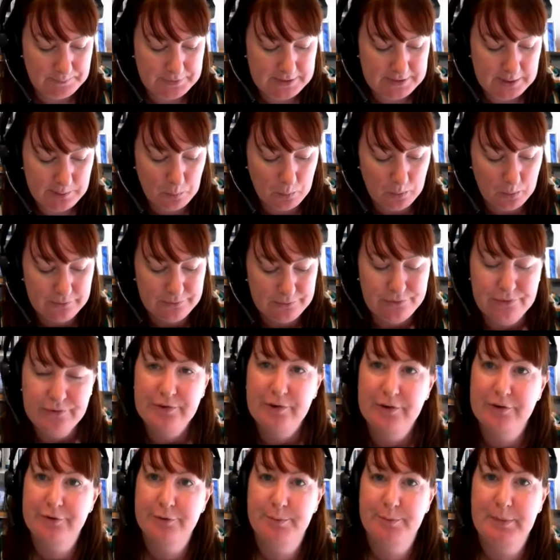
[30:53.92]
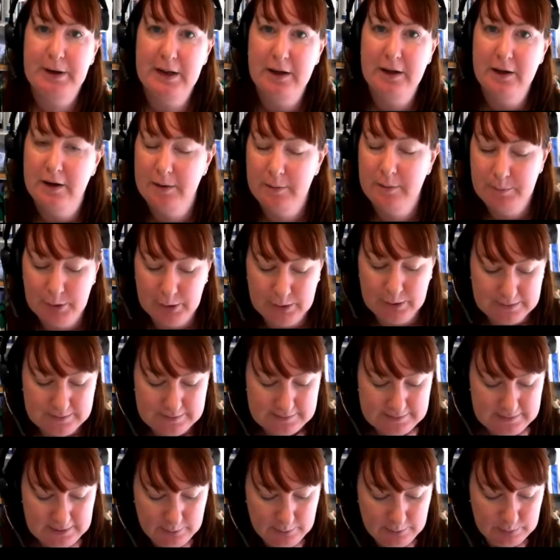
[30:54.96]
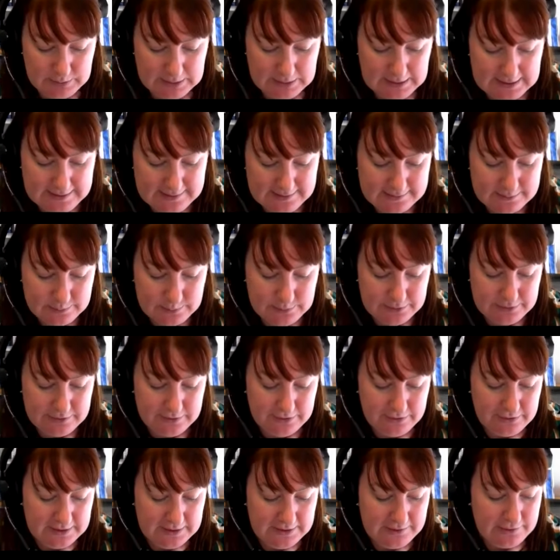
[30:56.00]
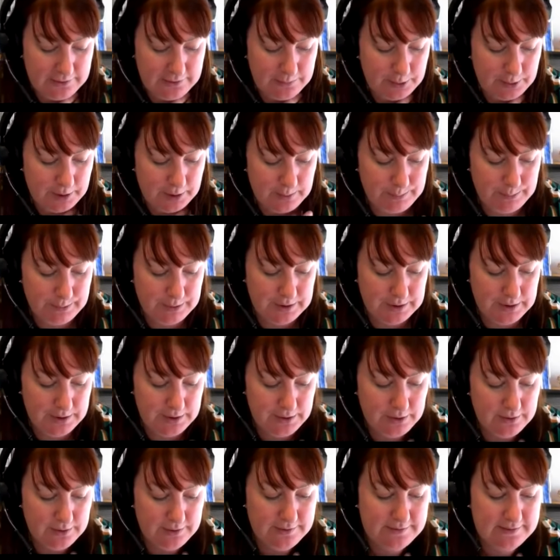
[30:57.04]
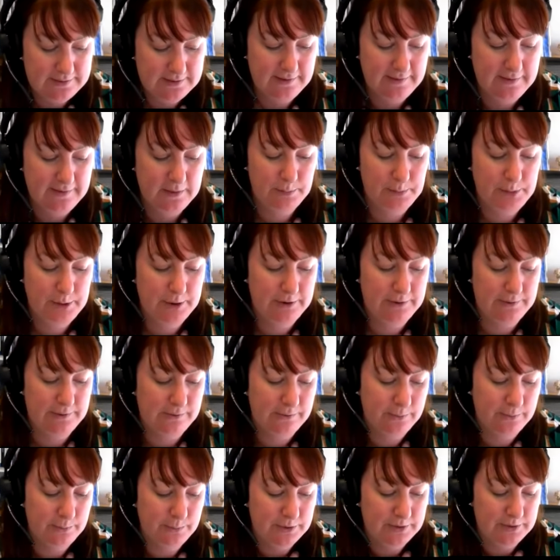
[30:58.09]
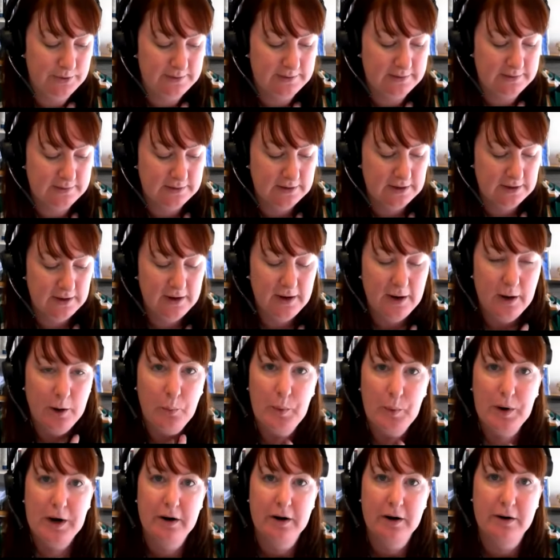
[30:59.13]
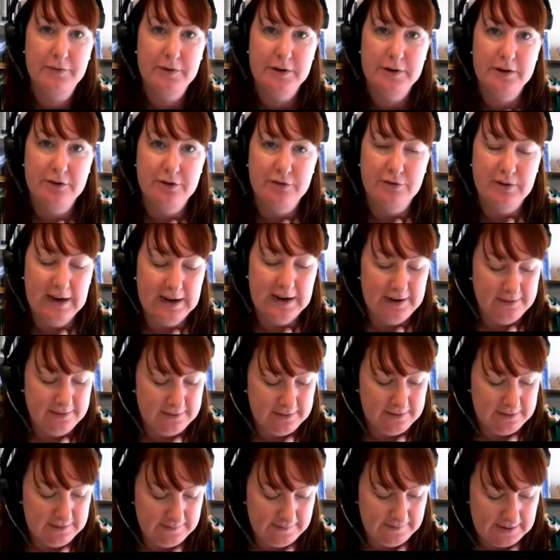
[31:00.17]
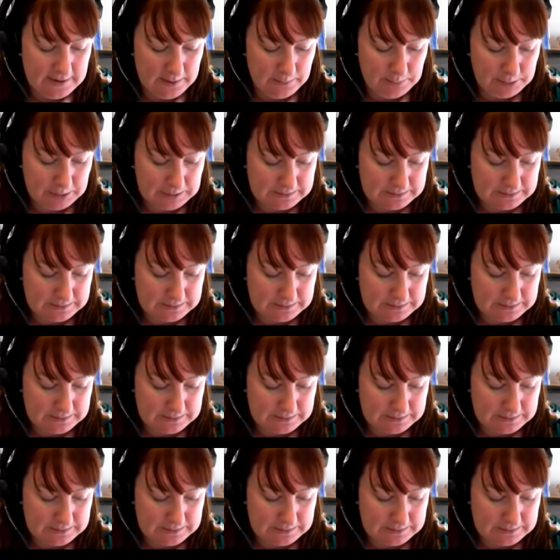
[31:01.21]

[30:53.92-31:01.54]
There was a social media policy in place which addressed appropriate use, and the person was aware of and trained in that